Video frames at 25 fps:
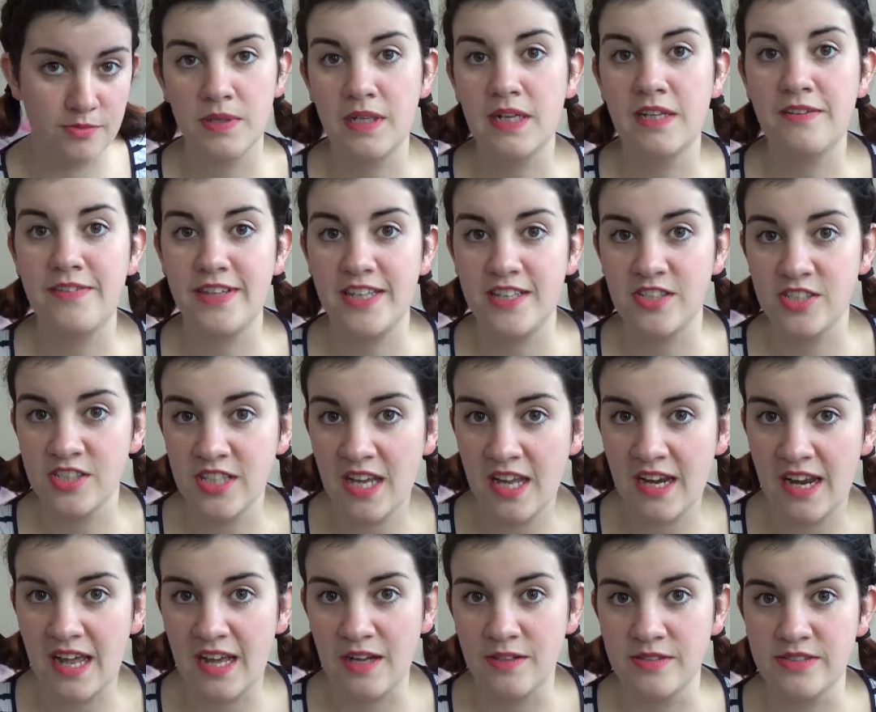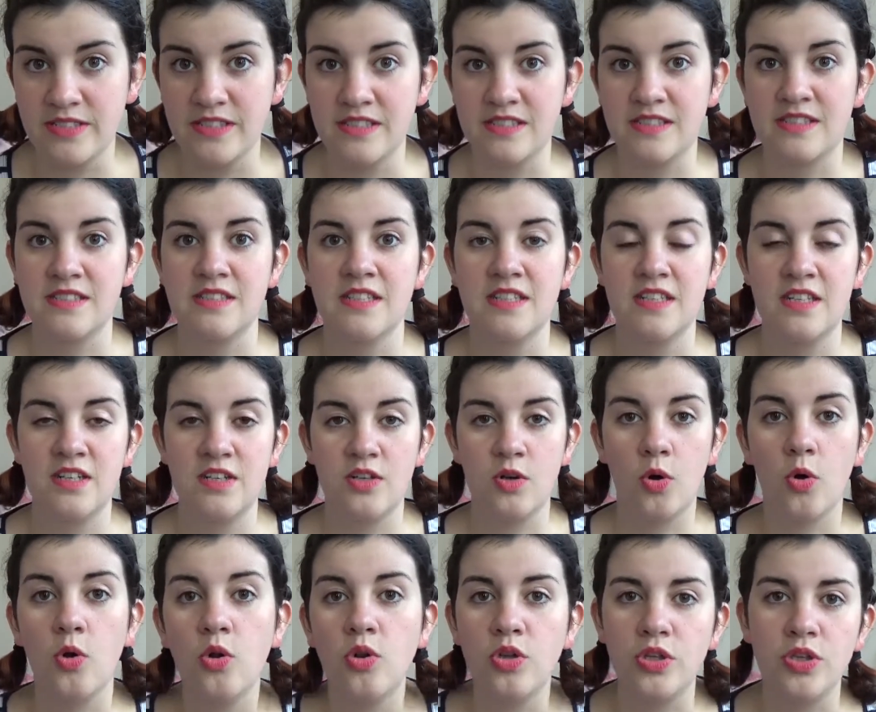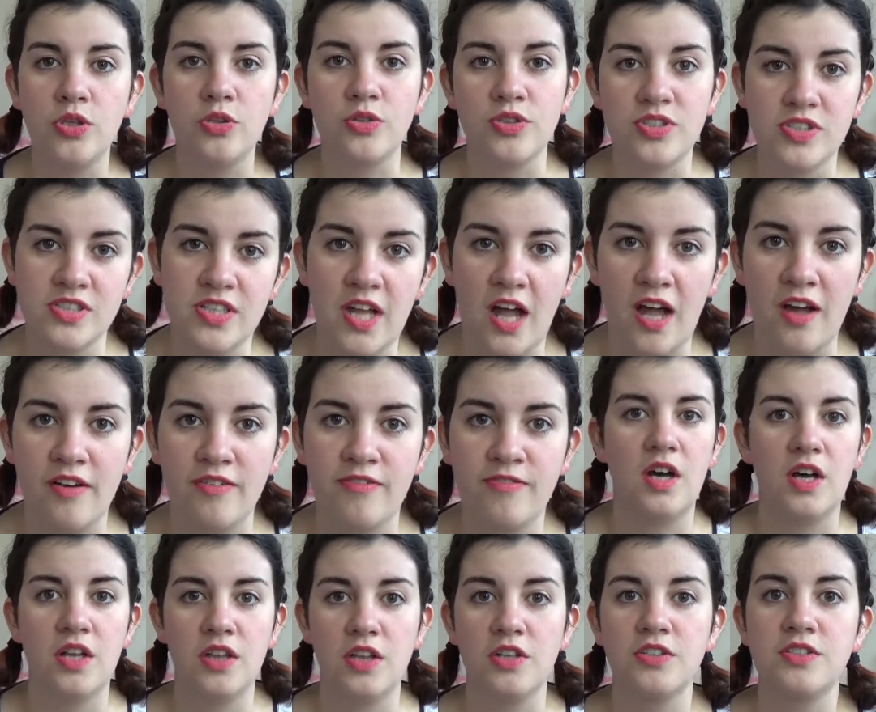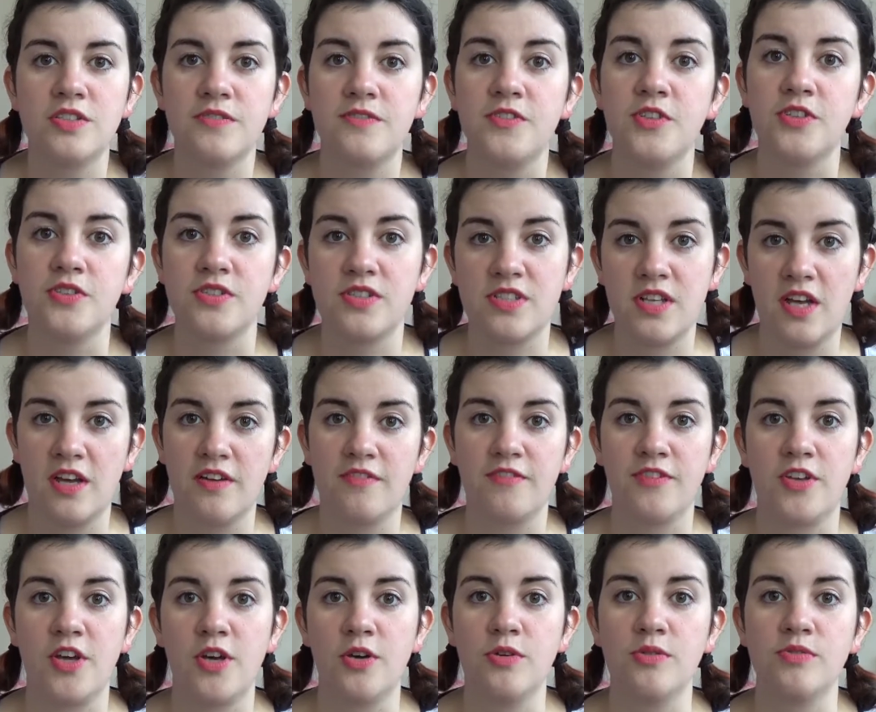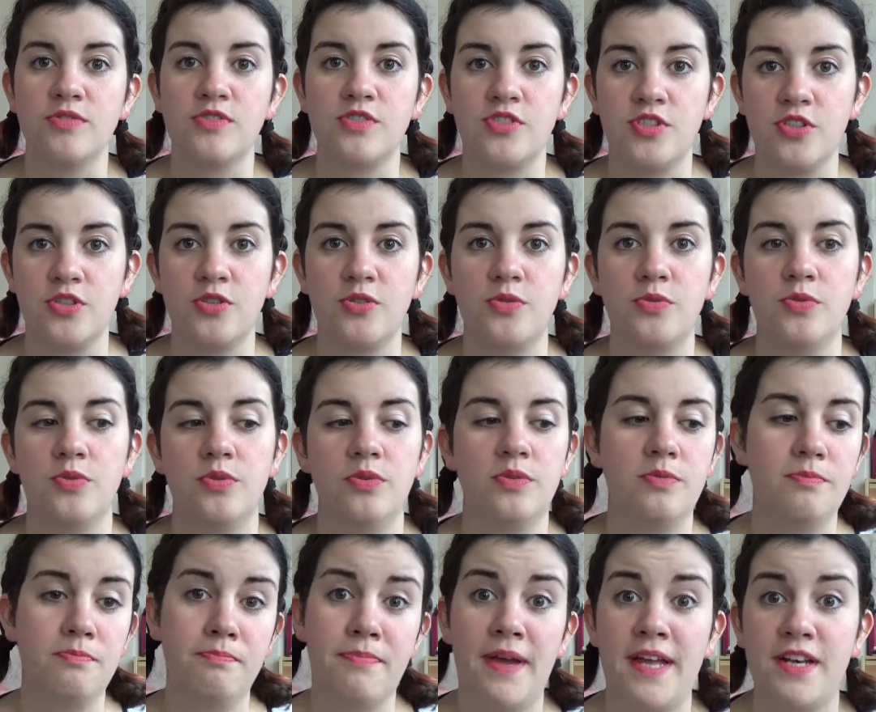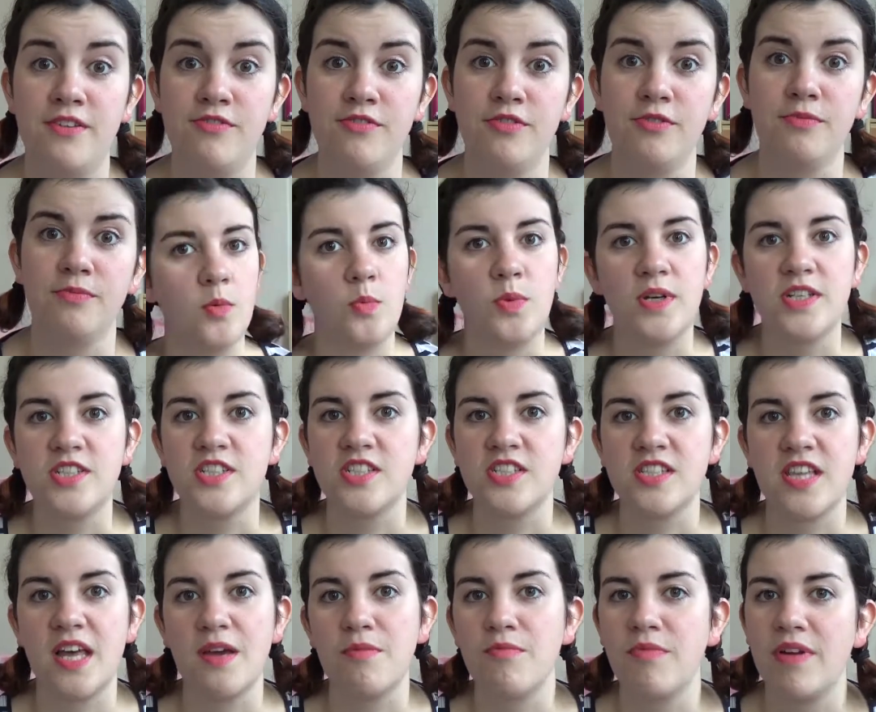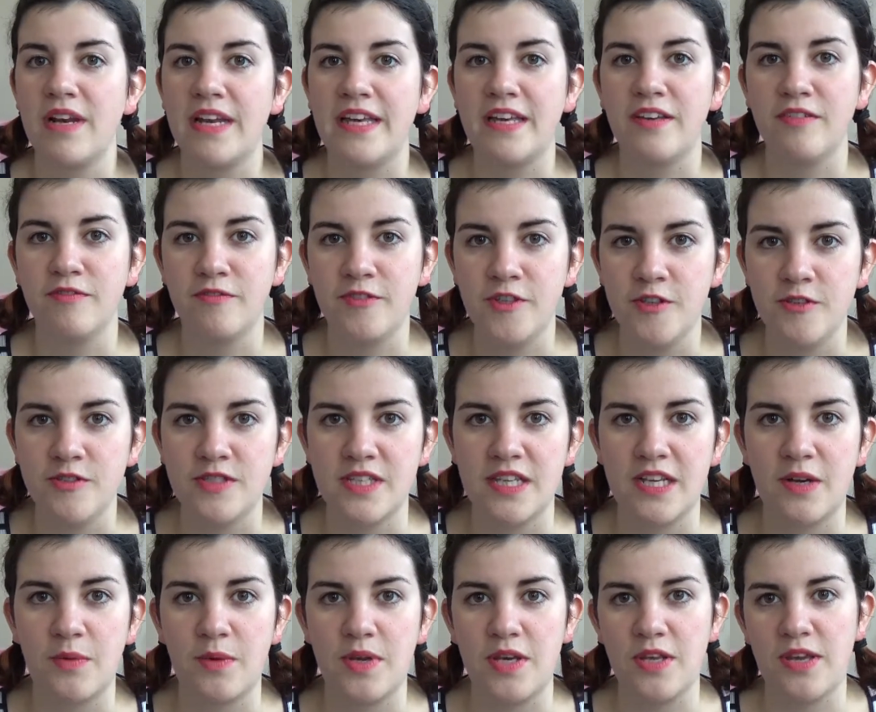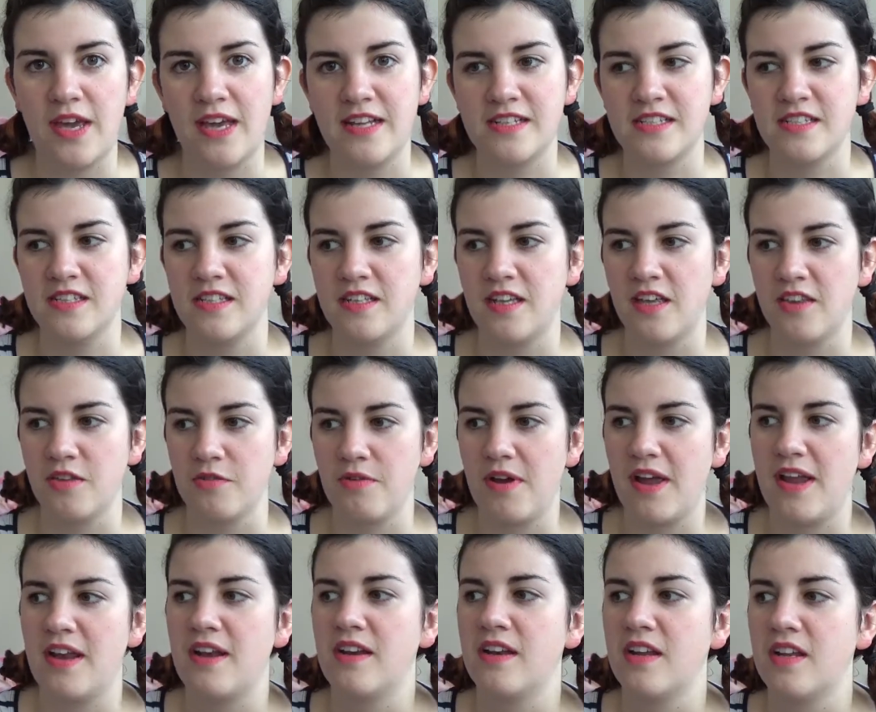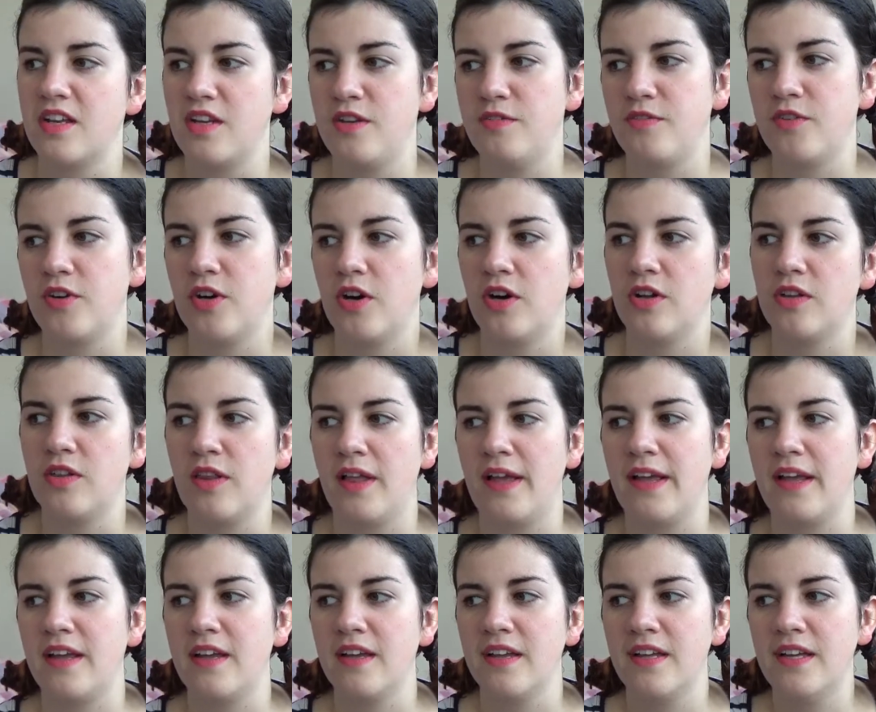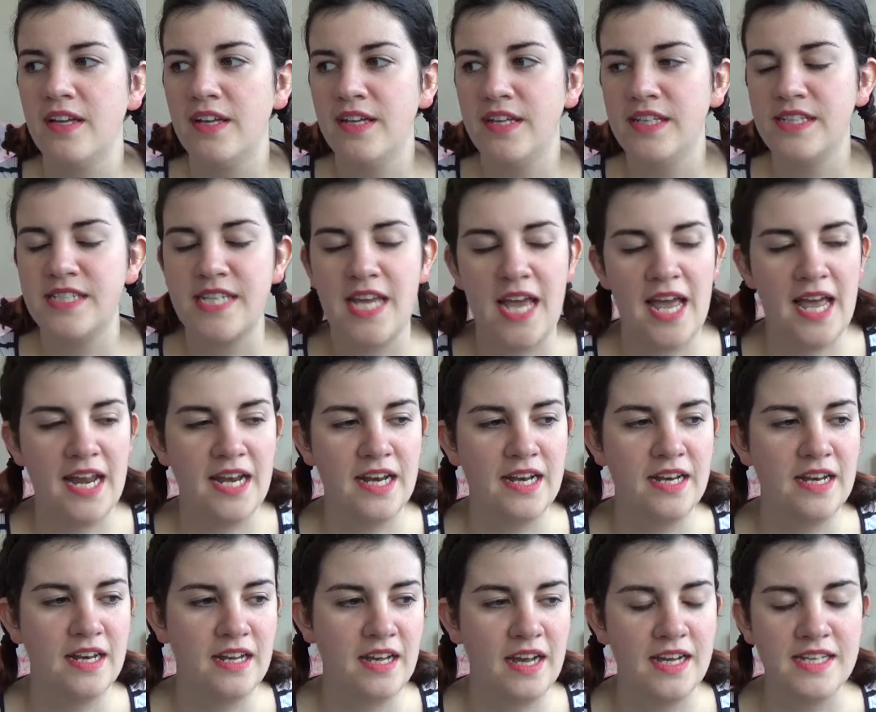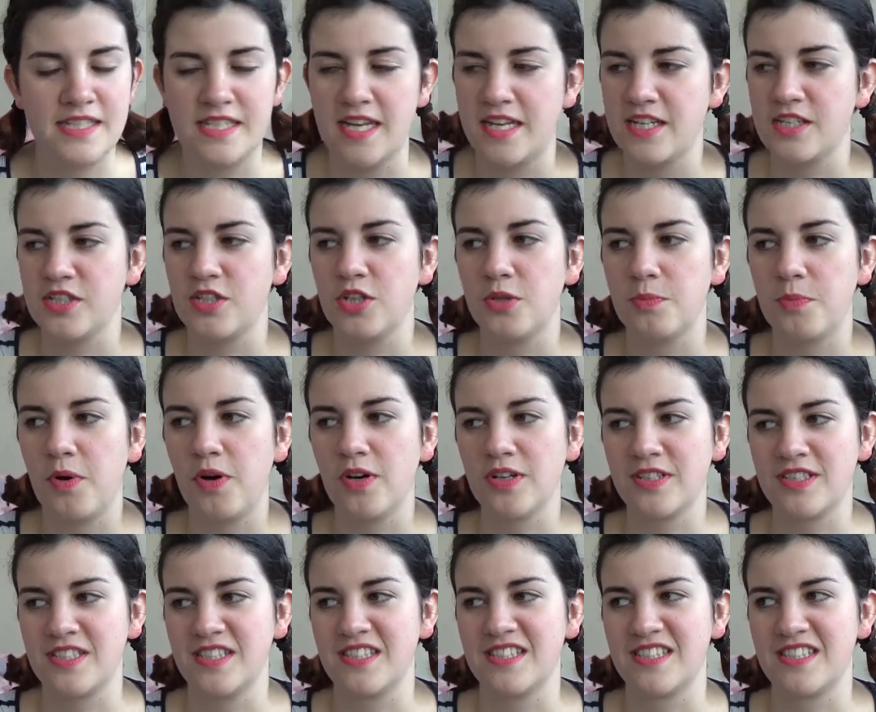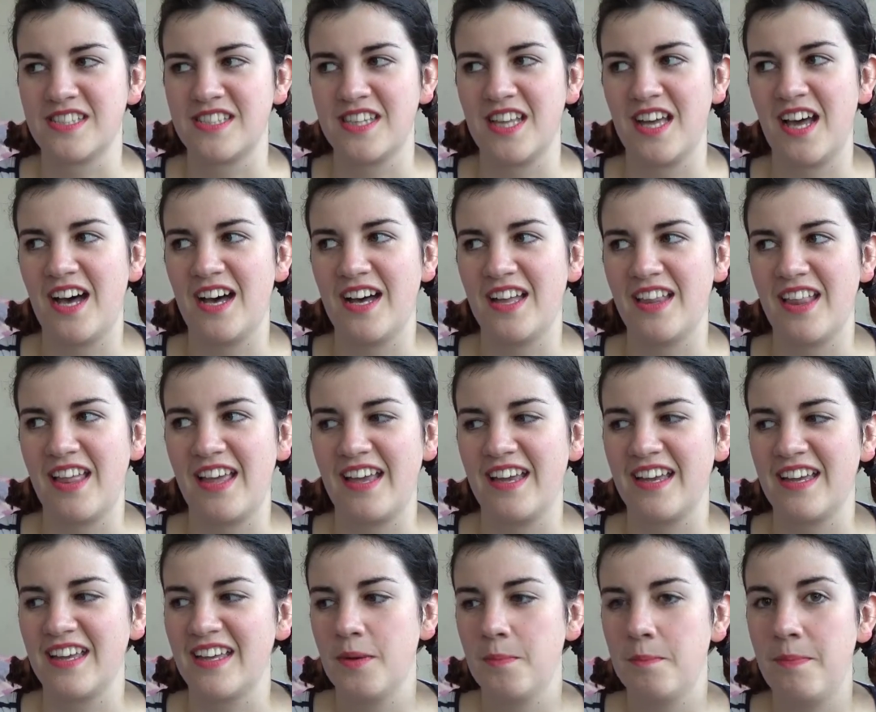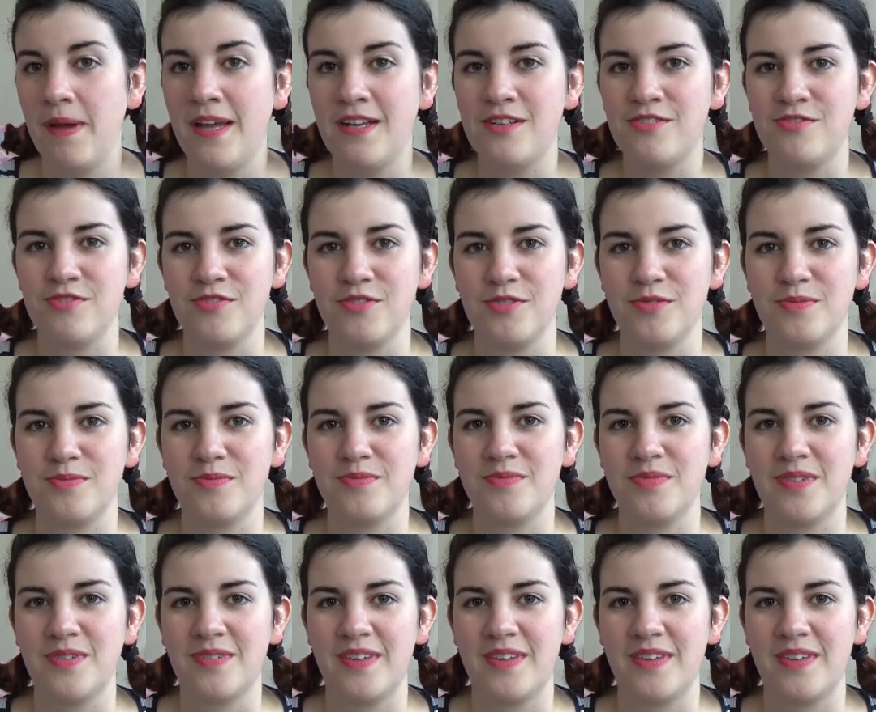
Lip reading: But living in shared houses, all your stuff, a lot of your stuff goes to bedroom, which is then really confusing when you get to the other end and you've got like 10 identical boxes that are like bedroom.